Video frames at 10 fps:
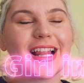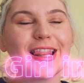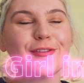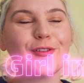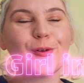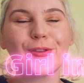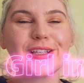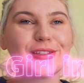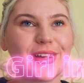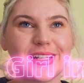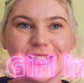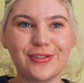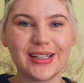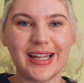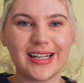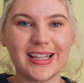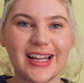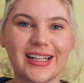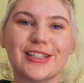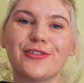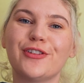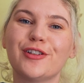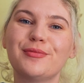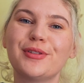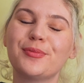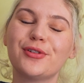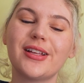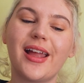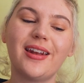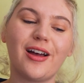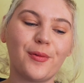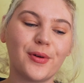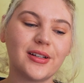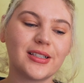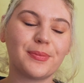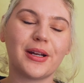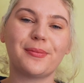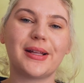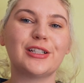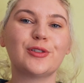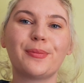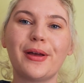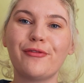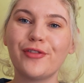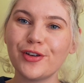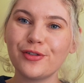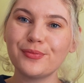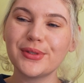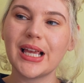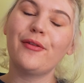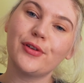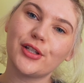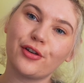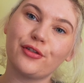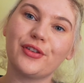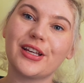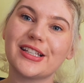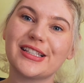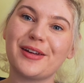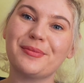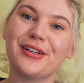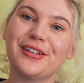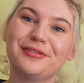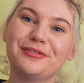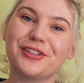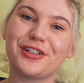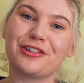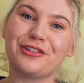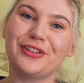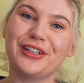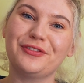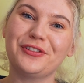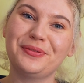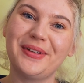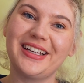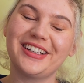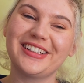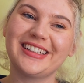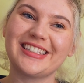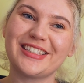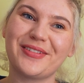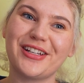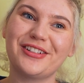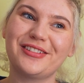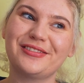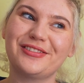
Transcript: I love all things fantasy related, that is films, book and artworks, but I mainly talk about films and photography because I'm a photography and filmmaker, and this is my